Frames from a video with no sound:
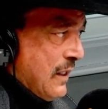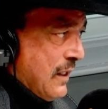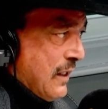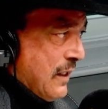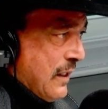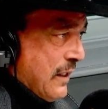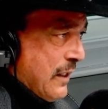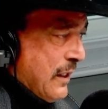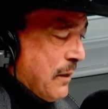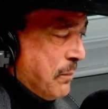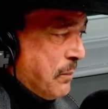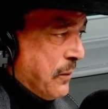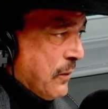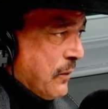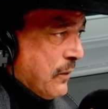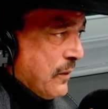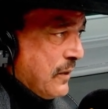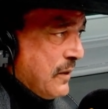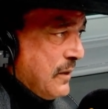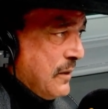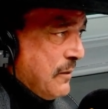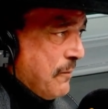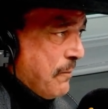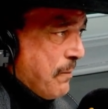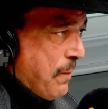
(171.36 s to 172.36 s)
Airport.
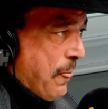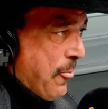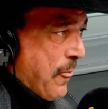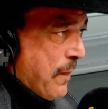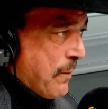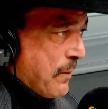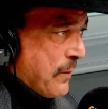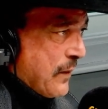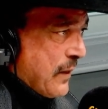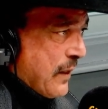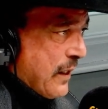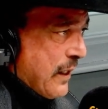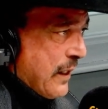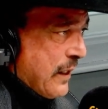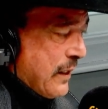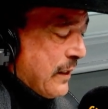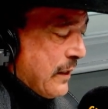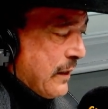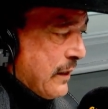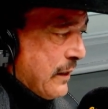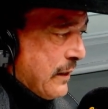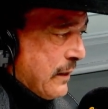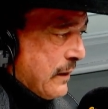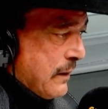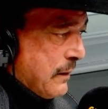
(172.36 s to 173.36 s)

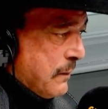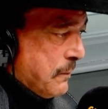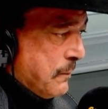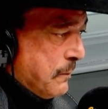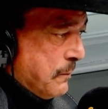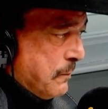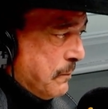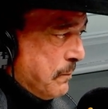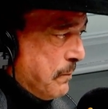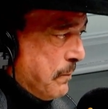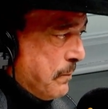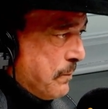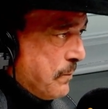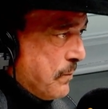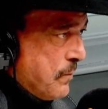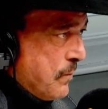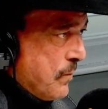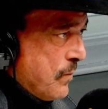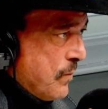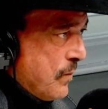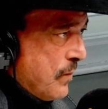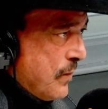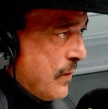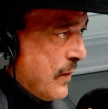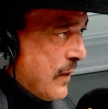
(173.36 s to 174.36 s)
And, to Heathrow?
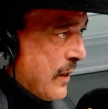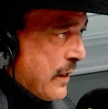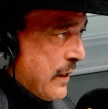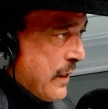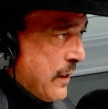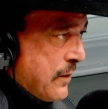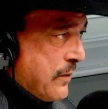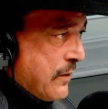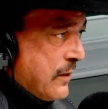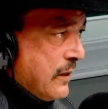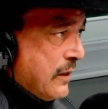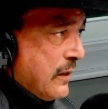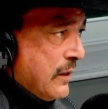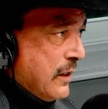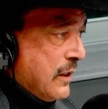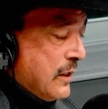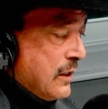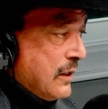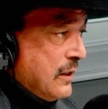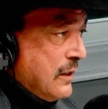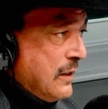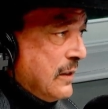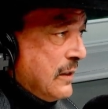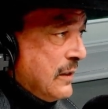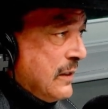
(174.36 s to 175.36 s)
Heathrow, yeah.